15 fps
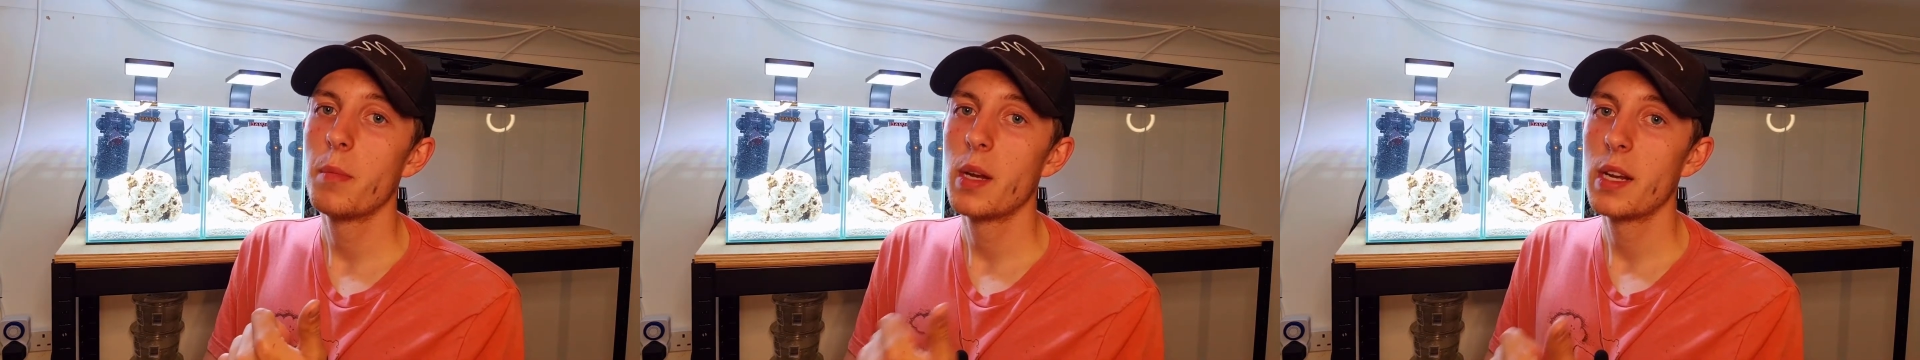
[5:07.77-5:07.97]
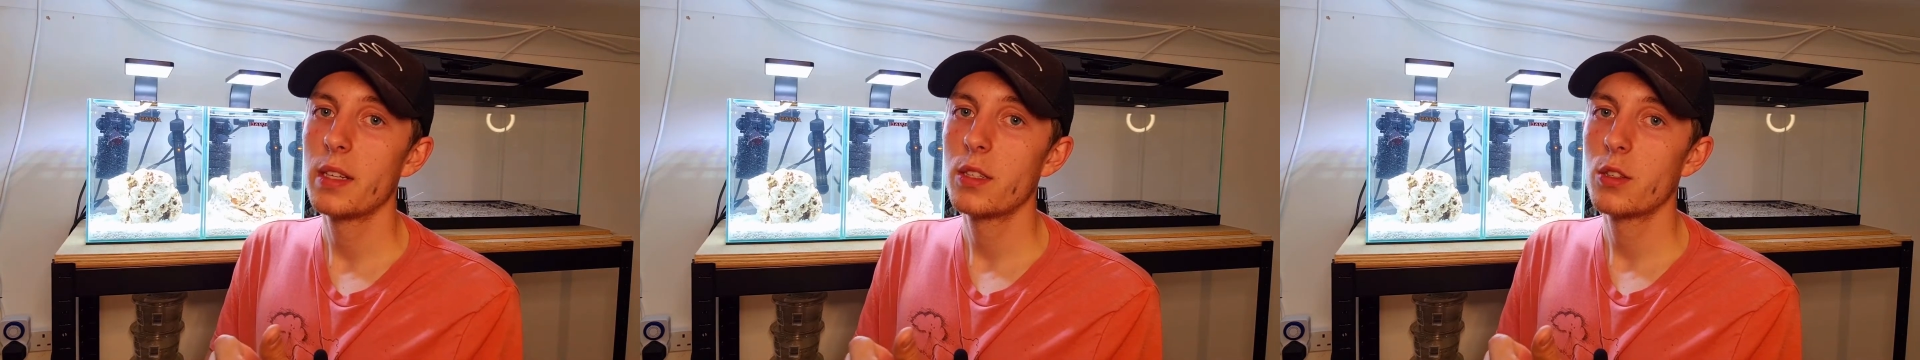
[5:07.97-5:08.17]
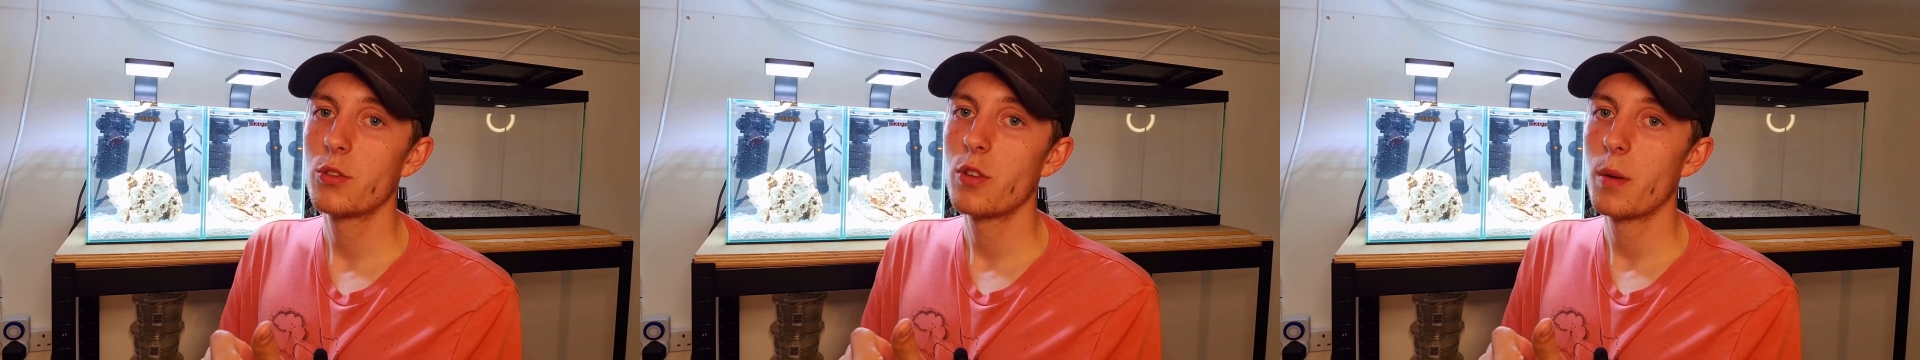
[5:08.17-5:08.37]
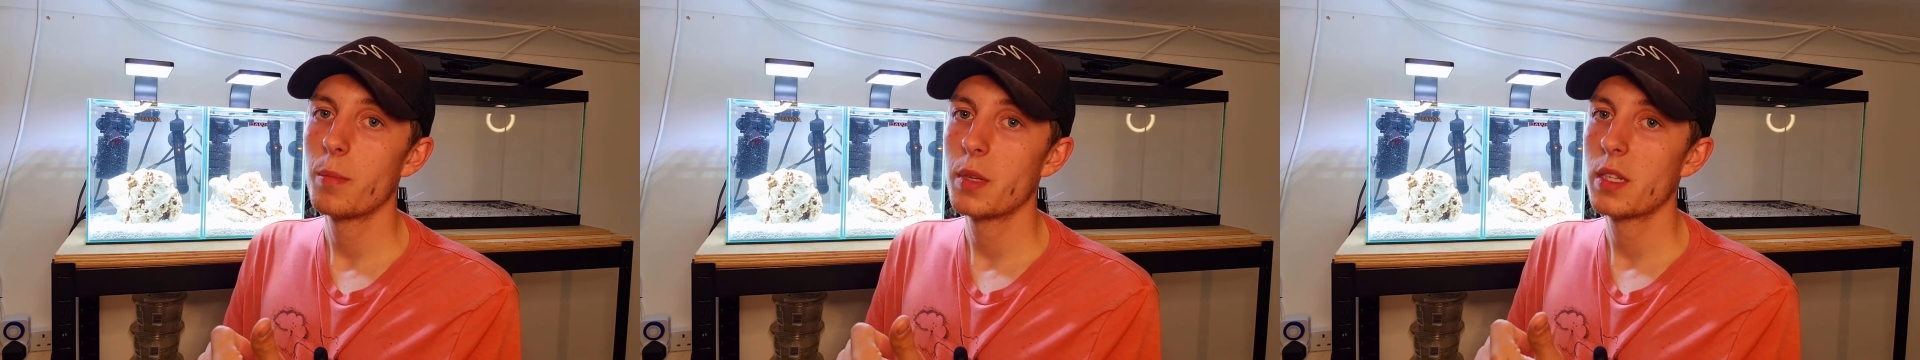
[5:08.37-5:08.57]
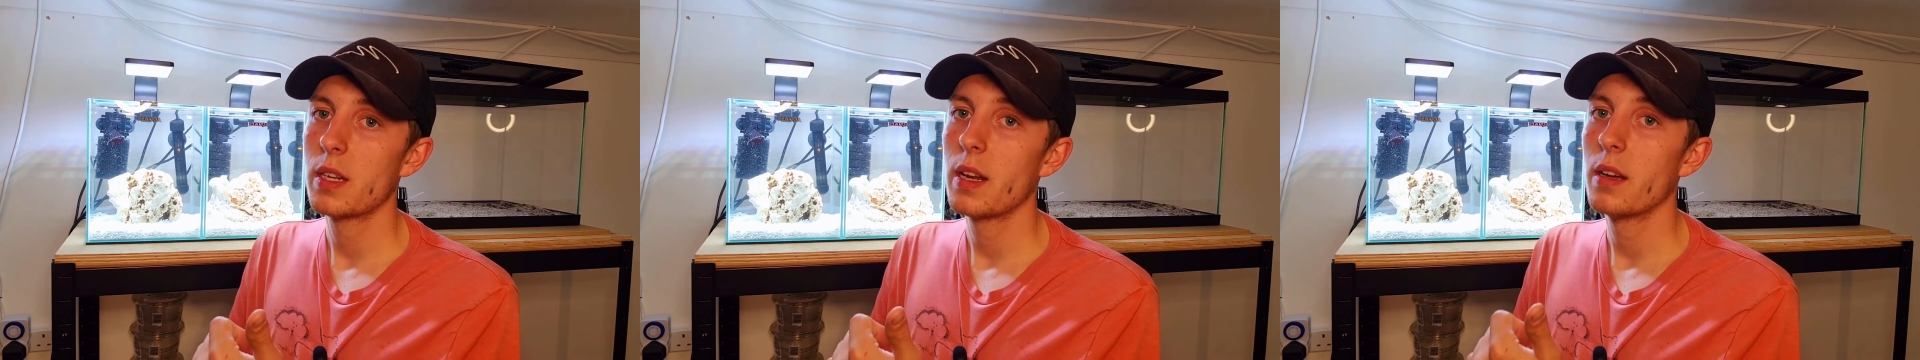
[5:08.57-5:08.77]
Malaysian
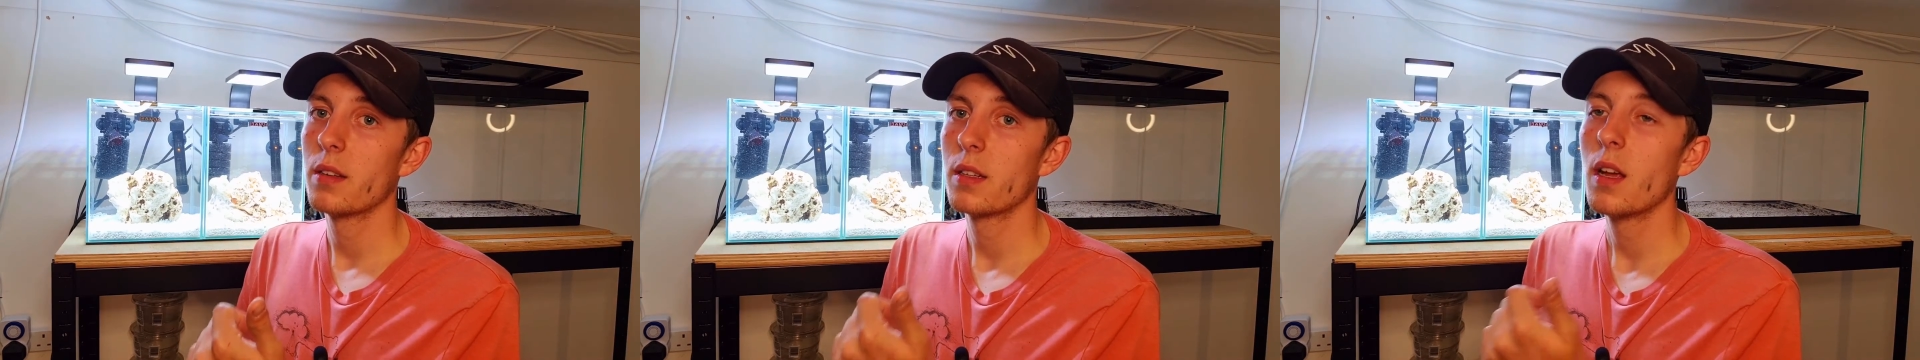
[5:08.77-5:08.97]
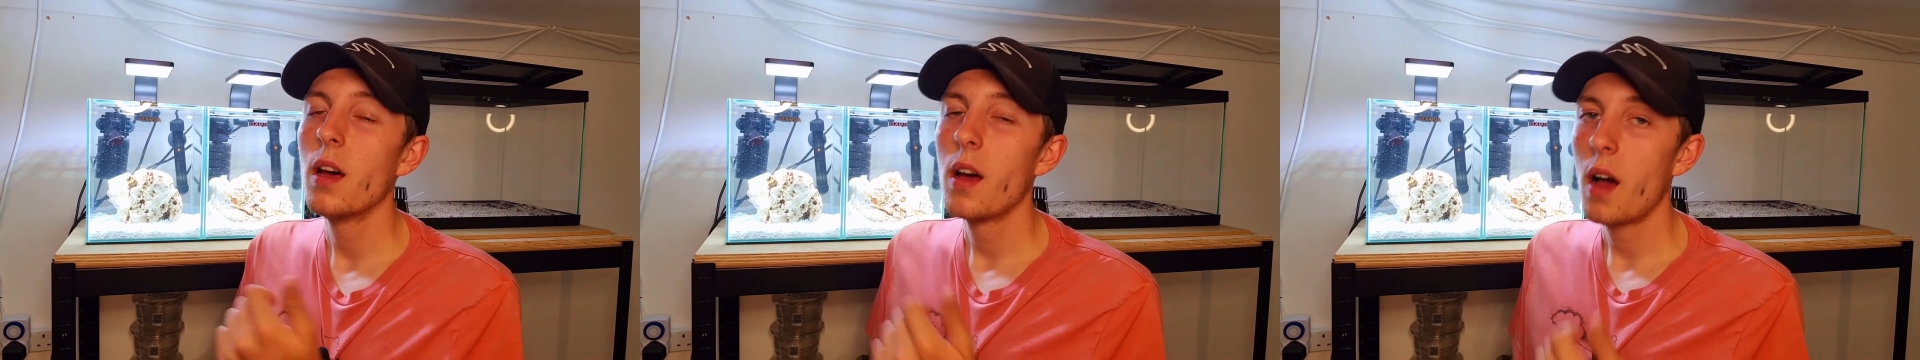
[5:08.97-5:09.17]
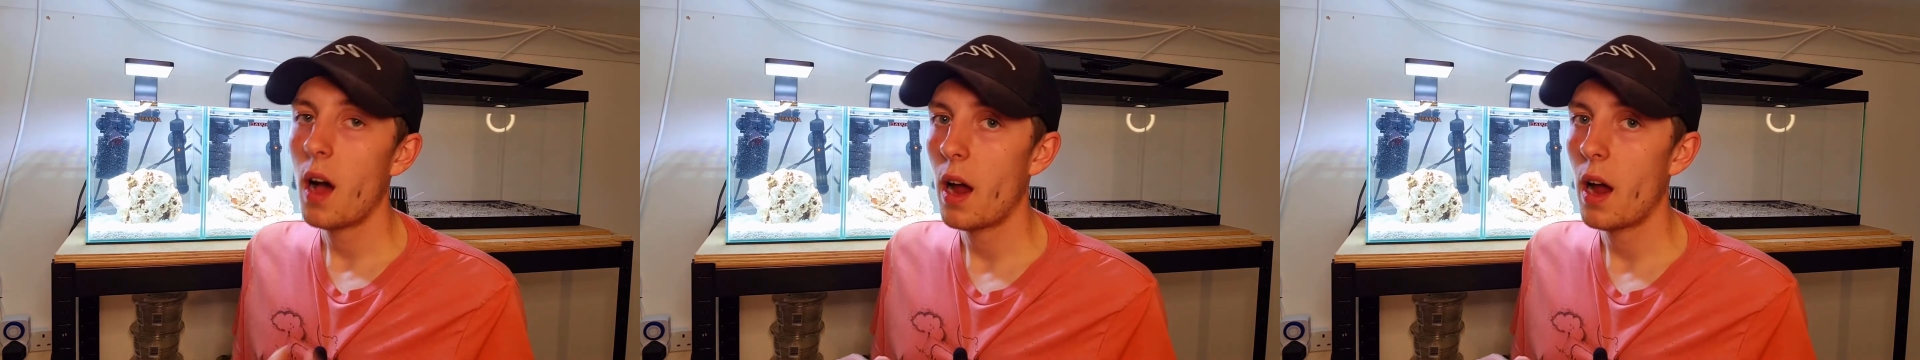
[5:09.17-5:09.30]
trumpet snails.